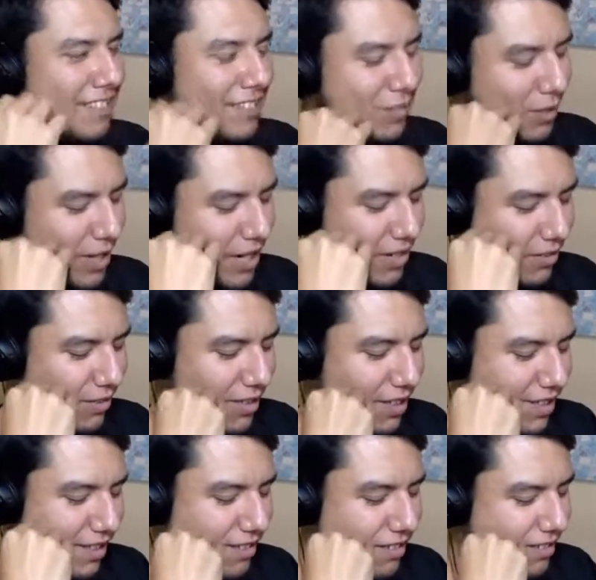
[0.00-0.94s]
Wow,
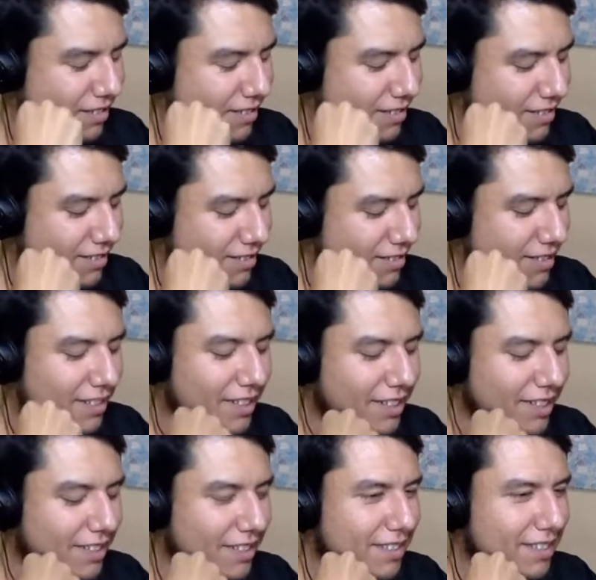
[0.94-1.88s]
like
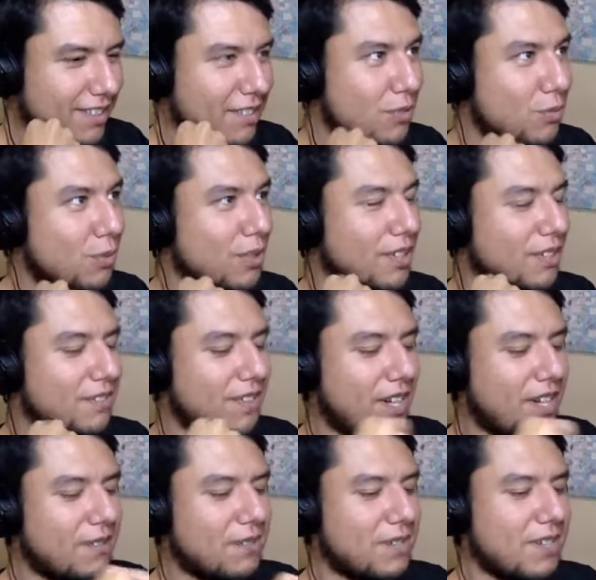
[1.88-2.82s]
I did
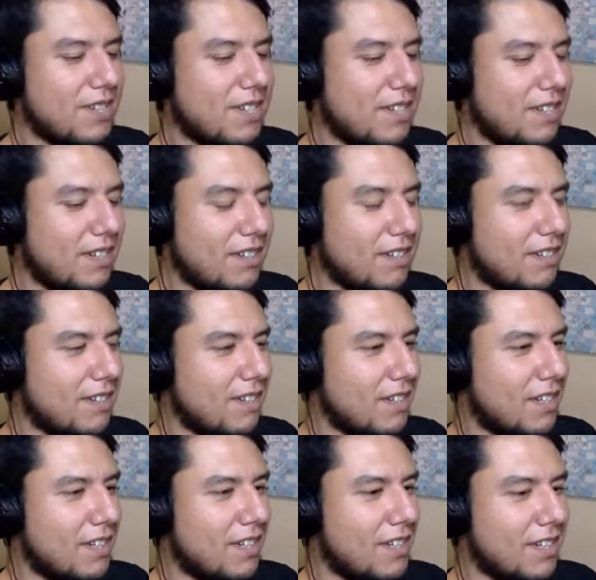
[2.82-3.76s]
25 today,
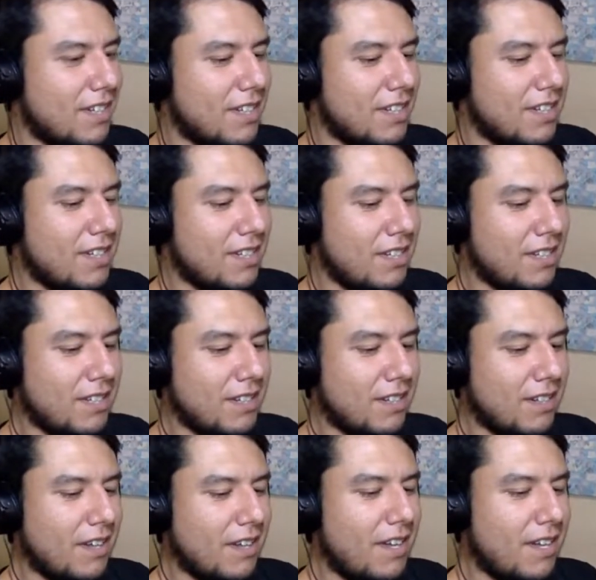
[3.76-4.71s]
and
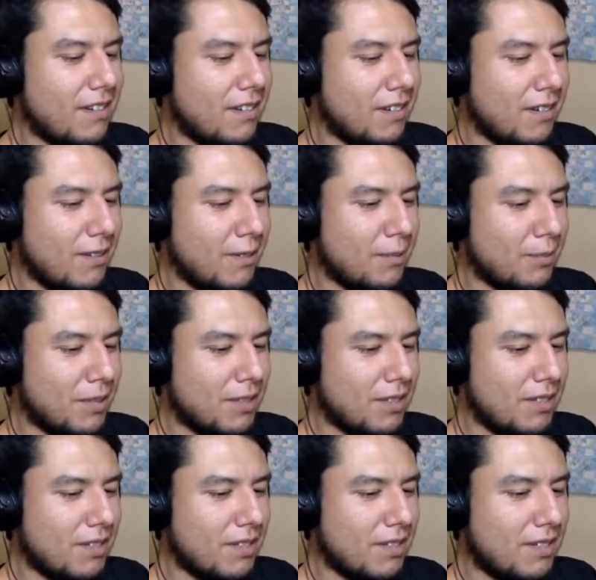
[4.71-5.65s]
I hand cut him because
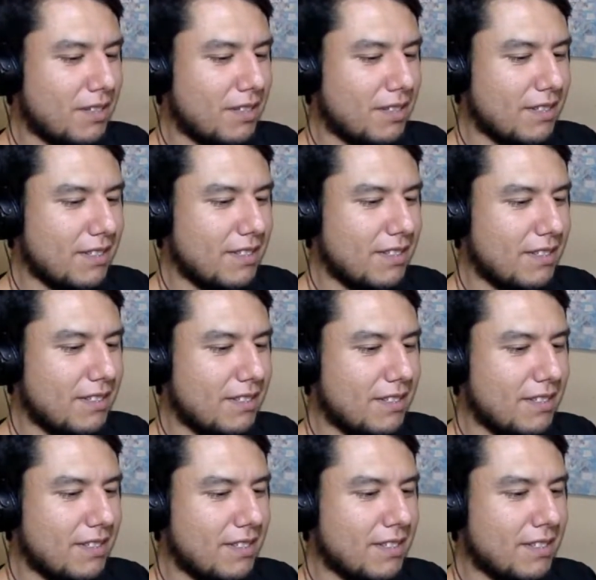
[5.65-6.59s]
I thought,
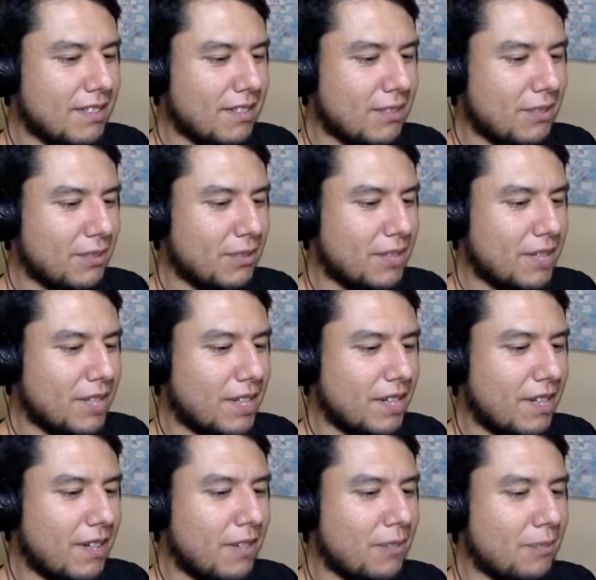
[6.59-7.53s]
it
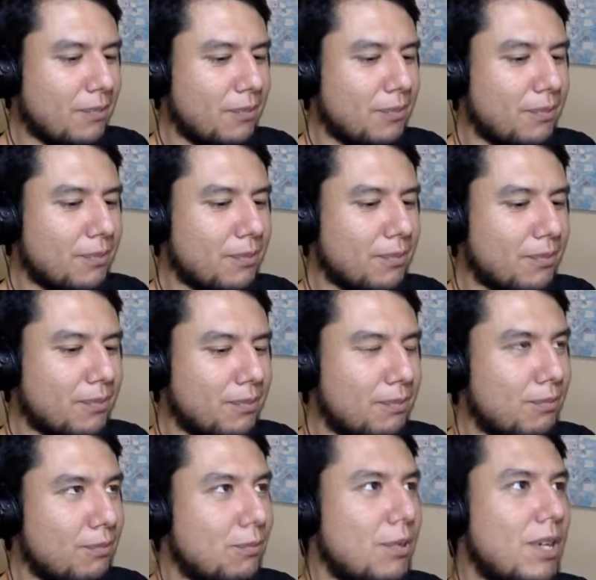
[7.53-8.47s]
kind of
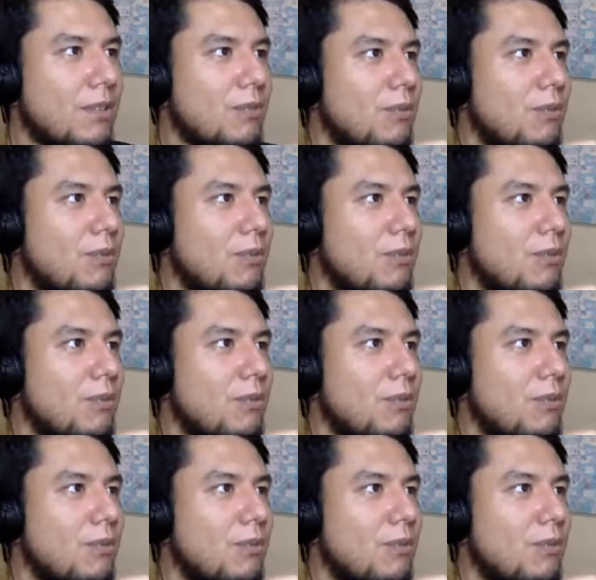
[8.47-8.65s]
went